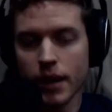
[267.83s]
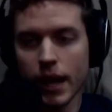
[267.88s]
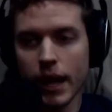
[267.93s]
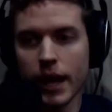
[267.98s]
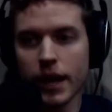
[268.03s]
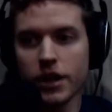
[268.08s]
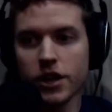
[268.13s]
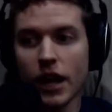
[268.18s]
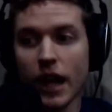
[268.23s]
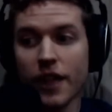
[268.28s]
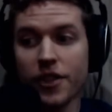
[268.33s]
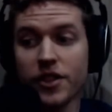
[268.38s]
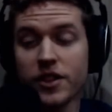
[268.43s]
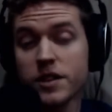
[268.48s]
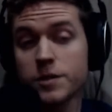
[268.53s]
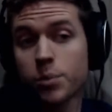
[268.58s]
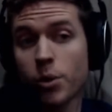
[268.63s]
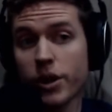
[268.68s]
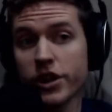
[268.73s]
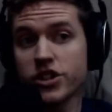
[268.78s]
And at
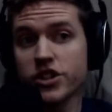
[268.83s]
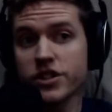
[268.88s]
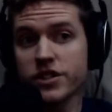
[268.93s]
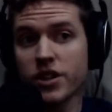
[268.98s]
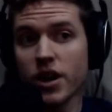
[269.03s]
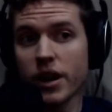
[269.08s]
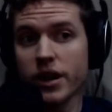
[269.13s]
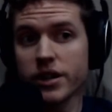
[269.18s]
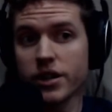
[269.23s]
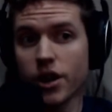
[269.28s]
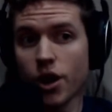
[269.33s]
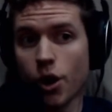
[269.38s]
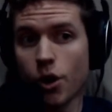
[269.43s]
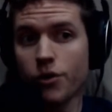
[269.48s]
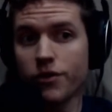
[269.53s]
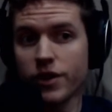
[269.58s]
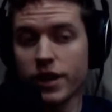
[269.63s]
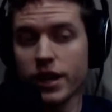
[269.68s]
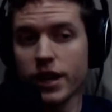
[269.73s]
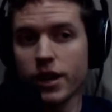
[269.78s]
this point, she's talking to
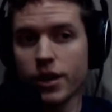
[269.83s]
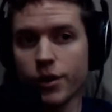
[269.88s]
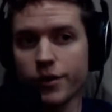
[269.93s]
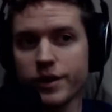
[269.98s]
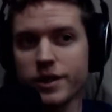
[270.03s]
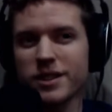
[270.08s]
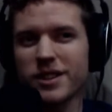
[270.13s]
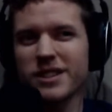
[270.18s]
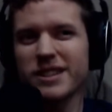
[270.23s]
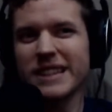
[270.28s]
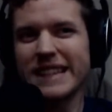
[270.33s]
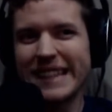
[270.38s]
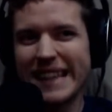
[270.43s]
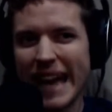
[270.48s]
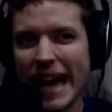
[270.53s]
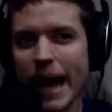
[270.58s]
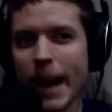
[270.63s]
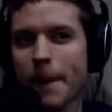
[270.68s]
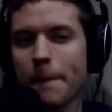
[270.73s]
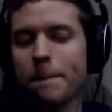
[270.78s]
Ovi, and Ovi says,
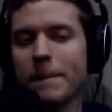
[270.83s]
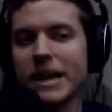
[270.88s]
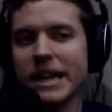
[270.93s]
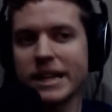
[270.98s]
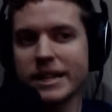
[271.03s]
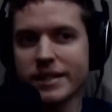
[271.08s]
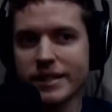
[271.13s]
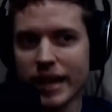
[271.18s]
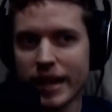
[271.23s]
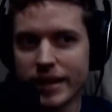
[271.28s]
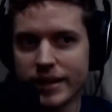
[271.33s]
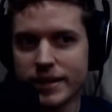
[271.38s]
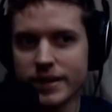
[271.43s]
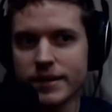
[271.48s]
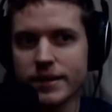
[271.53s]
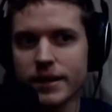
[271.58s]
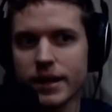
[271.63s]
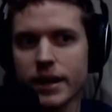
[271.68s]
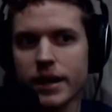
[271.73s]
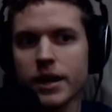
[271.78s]
yeah, makes
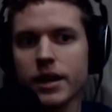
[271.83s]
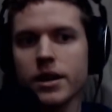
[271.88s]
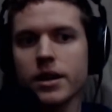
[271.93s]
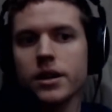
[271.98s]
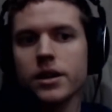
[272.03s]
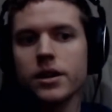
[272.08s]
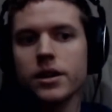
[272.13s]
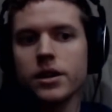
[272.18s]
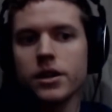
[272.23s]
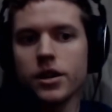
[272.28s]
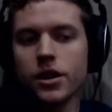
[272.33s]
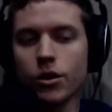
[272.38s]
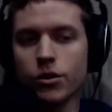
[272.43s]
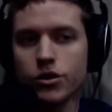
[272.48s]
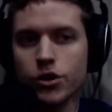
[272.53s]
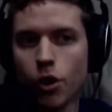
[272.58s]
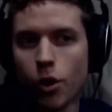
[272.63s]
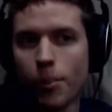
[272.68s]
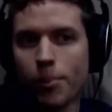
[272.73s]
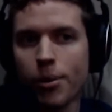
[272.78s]
sense.
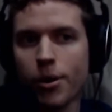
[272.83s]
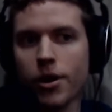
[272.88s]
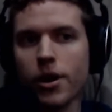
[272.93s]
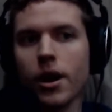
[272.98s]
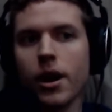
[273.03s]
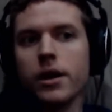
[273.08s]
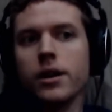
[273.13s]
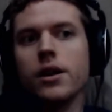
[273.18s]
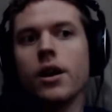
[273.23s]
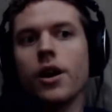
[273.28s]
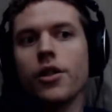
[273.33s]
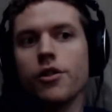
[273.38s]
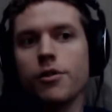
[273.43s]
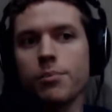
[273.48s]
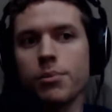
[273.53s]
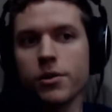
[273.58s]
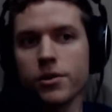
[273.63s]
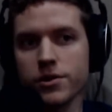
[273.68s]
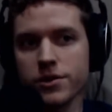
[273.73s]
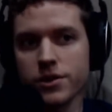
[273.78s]
Don't put another
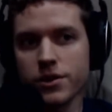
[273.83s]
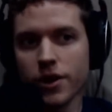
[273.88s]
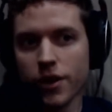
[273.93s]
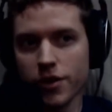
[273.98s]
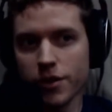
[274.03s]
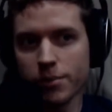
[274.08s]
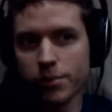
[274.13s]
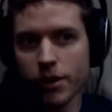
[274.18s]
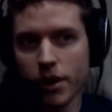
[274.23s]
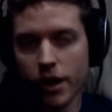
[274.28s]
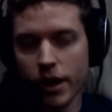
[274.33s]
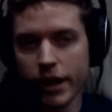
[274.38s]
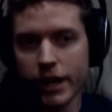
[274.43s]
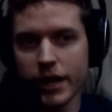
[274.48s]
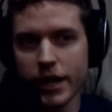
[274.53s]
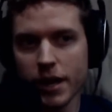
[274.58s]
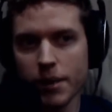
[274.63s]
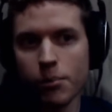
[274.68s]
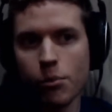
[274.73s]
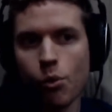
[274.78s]
person on the block
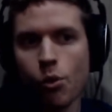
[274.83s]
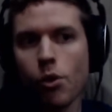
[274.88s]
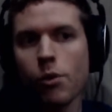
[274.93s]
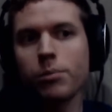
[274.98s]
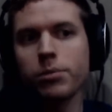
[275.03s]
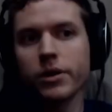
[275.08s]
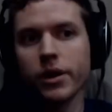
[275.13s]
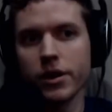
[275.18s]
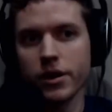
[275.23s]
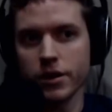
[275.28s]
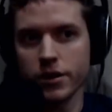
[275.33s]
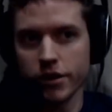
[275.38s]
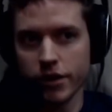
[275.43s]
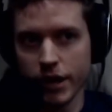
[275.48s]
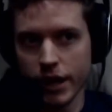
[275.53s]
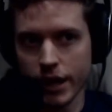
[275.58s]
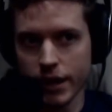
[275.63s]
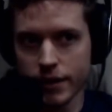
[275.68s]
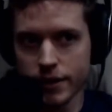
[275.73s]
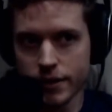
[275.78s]
and get more blood on your
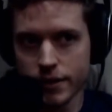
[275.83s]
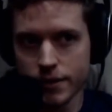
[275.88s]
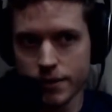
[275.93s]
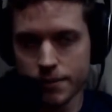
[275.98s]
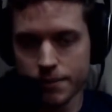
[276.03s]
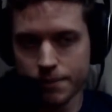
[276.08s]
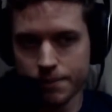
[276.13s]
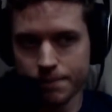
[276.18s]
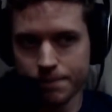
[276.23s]
hands.